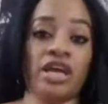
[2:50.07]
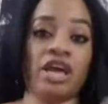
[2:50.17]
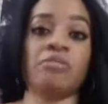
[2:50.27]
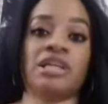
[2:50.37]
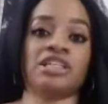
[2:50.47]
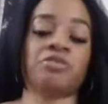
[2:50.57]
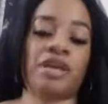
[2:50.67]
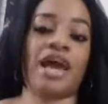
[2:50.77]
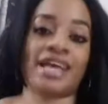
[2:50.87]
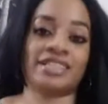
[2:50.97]

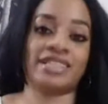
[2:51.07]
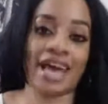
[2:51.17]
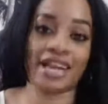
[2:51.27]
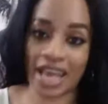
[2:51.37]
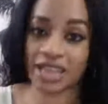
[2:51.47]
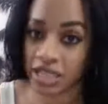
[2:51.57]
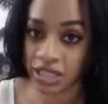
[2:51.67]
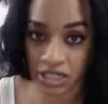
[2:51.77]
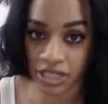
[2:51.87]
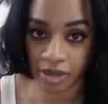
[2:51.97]
MLSP has that and
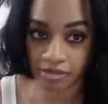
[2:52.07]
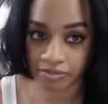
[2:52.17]
then some.